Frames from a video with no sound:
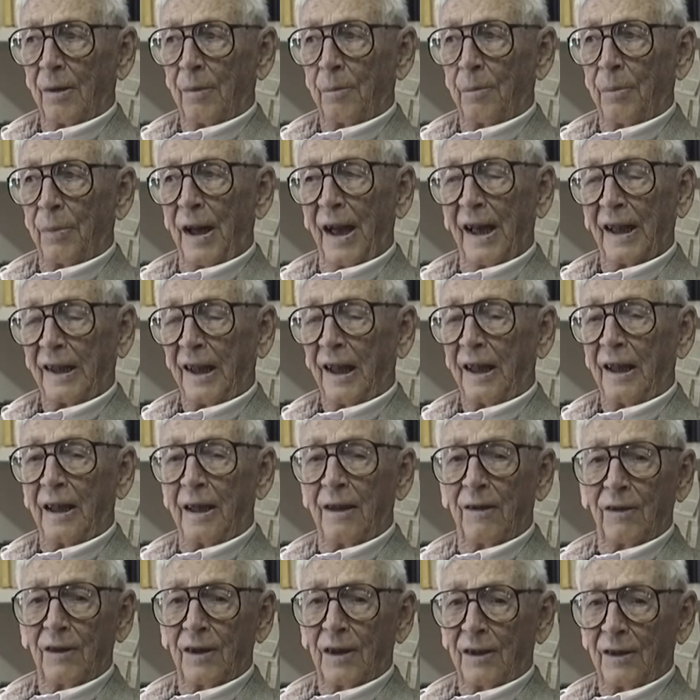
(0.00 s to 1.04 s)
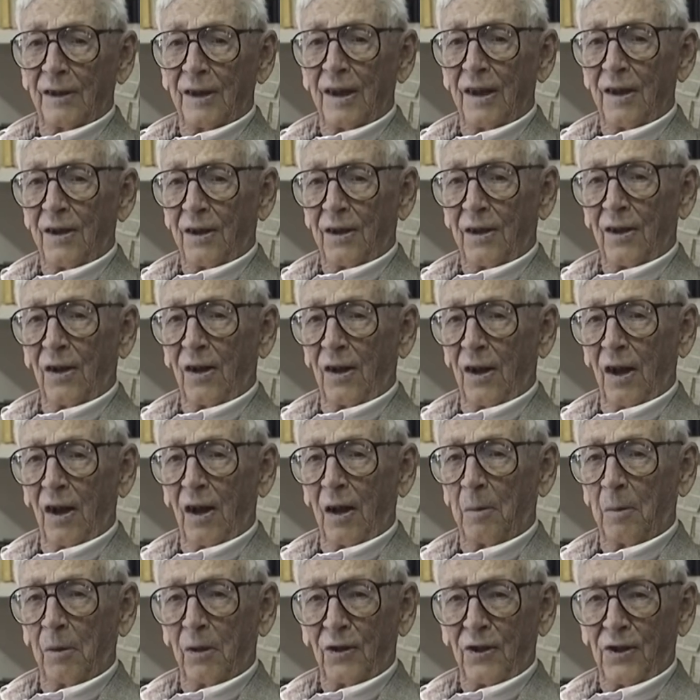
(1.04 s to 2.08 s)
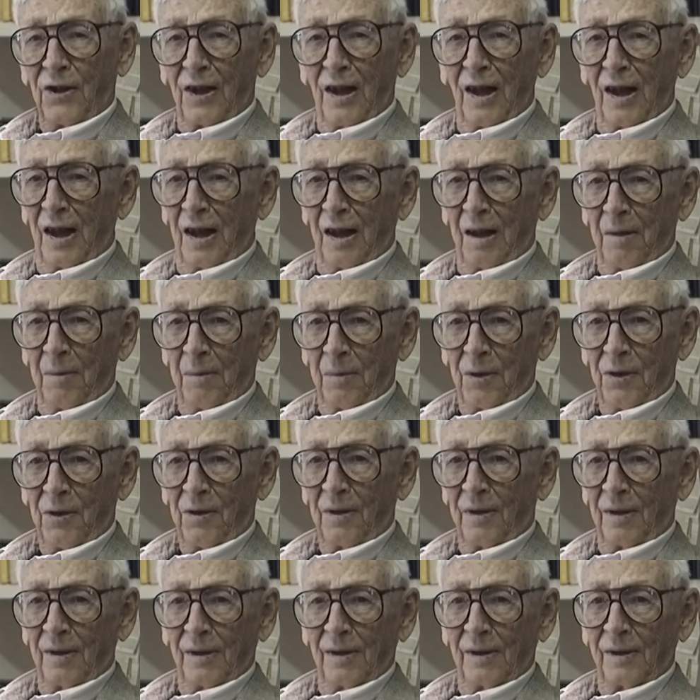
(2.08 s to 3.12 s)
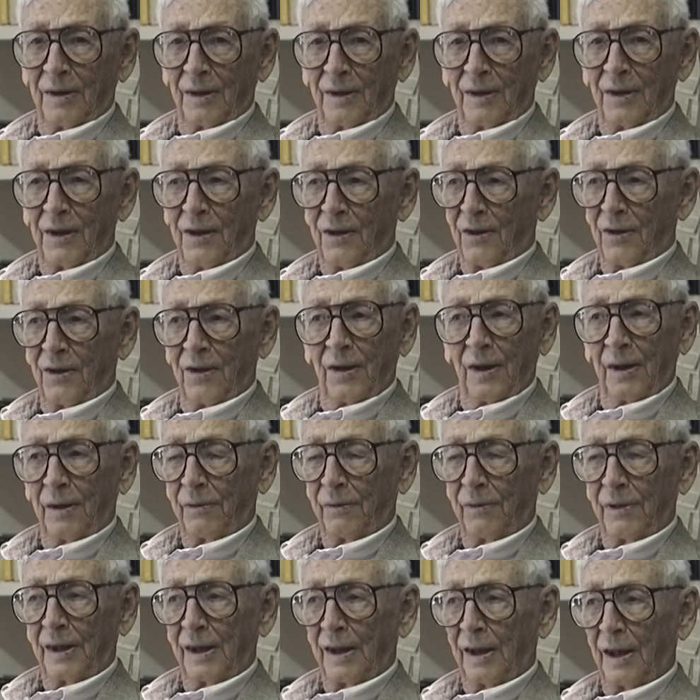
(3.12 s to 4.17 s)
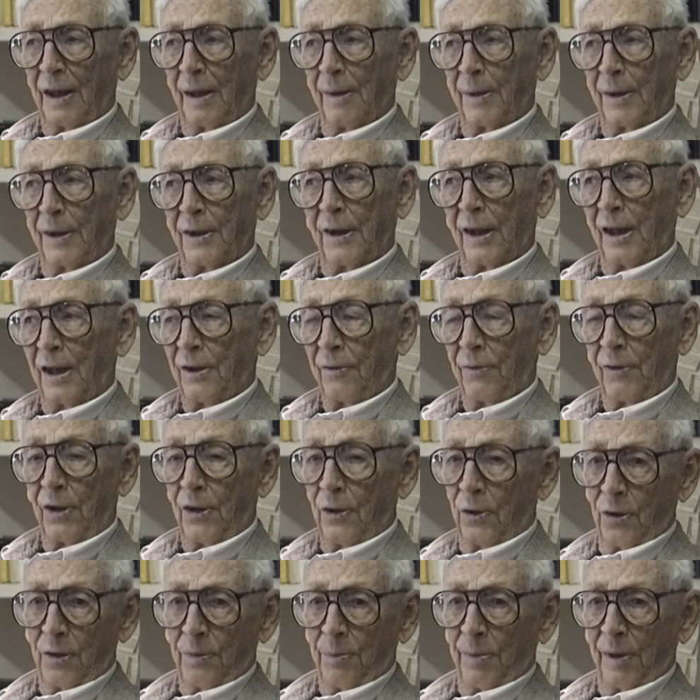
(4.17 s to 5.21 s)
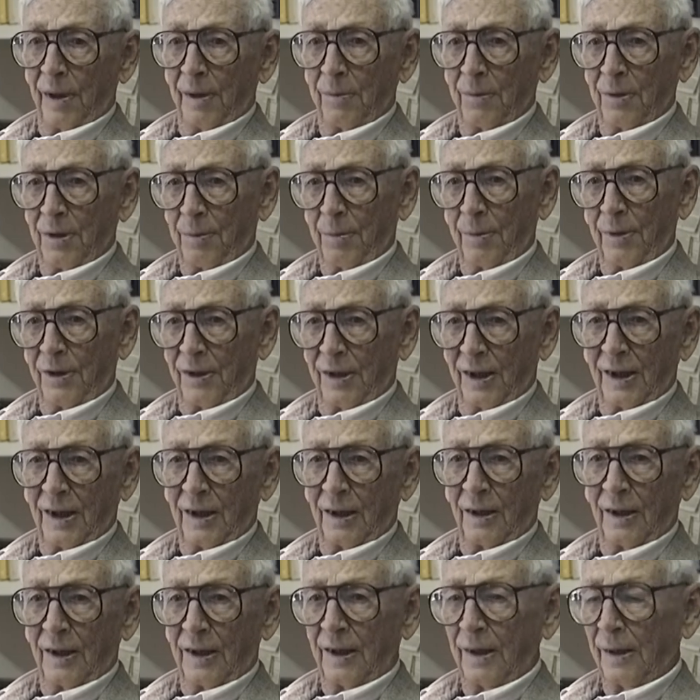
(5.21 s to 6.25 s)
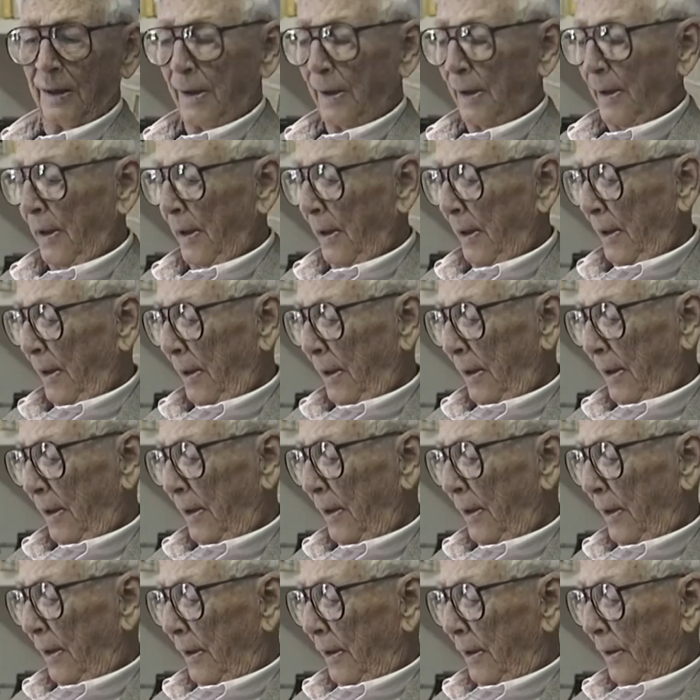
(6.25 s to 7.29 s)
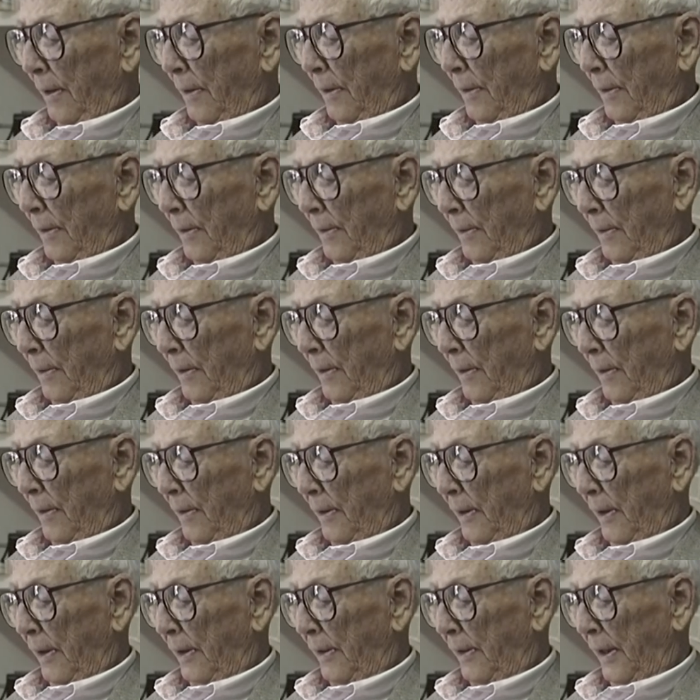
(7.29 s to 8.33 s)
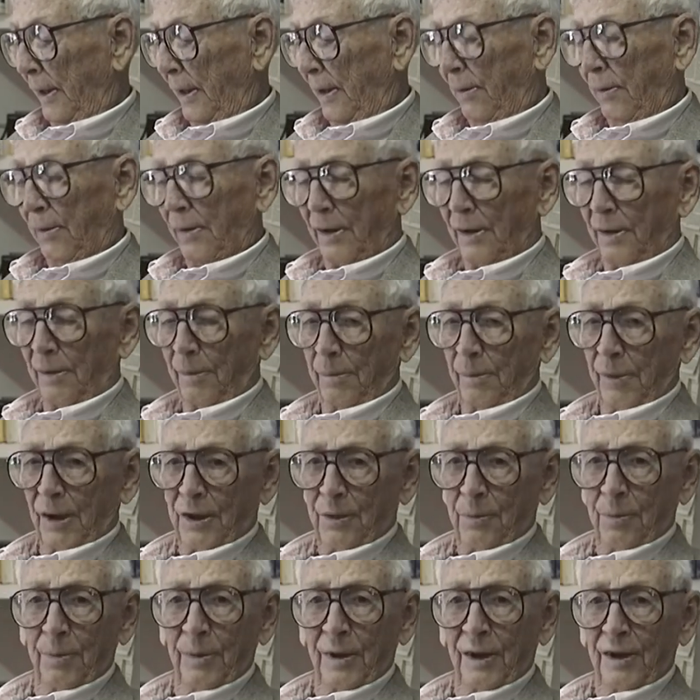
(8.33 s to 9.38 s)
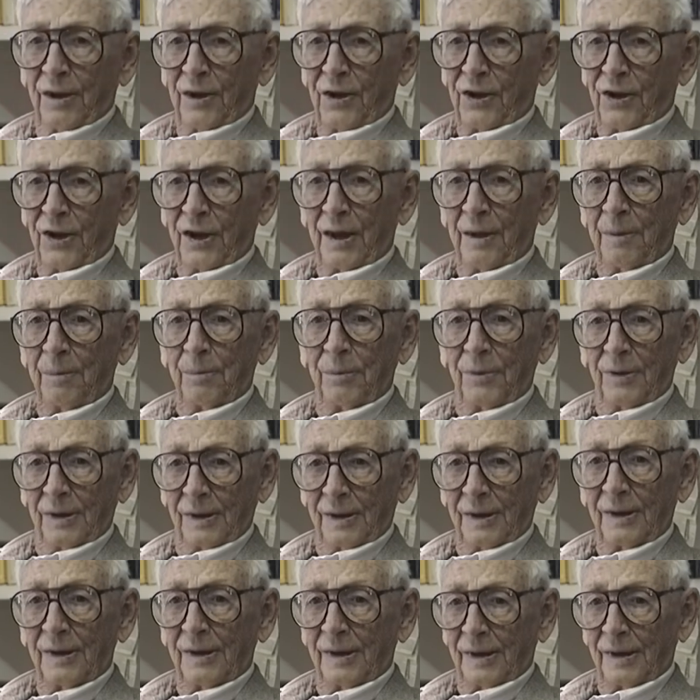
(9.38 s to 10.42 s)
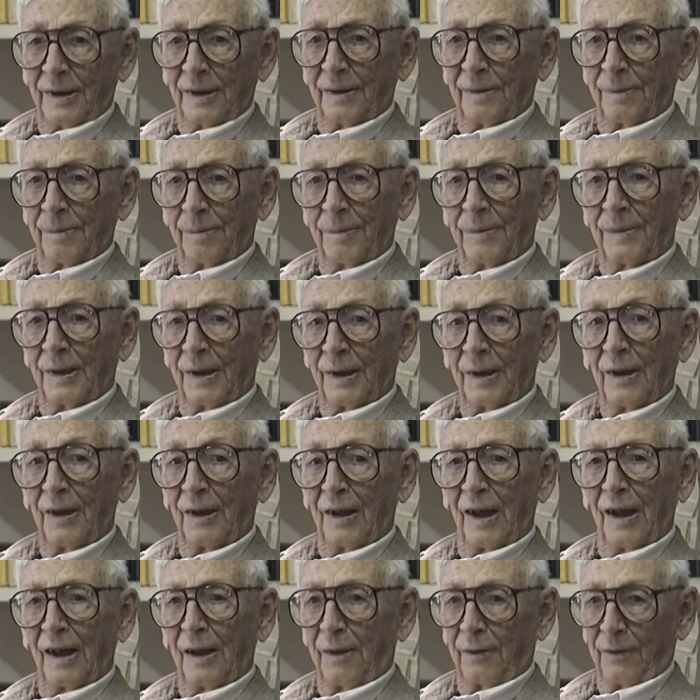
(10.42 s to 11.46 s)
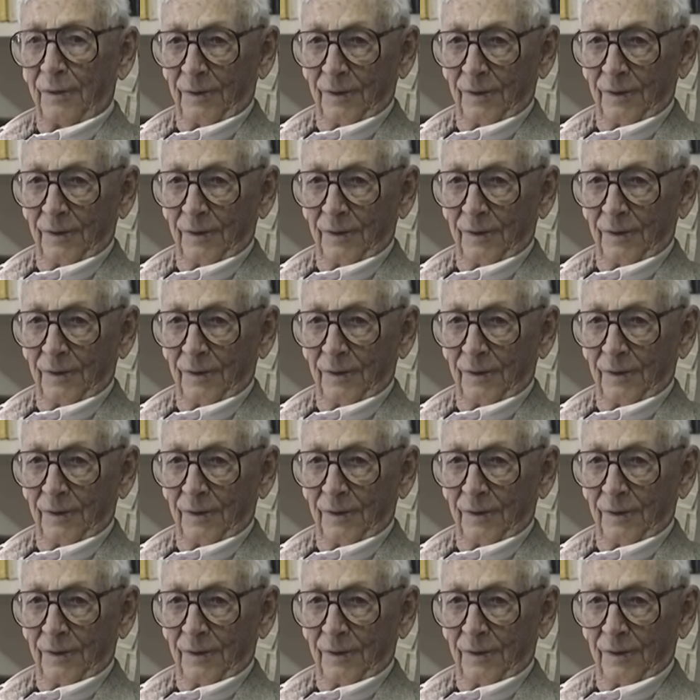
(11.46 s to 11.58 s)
backing even in these horrible times, uh, these tough economic times for newspapers particularly. Uh, I think we're in much better shape than uh, a lot of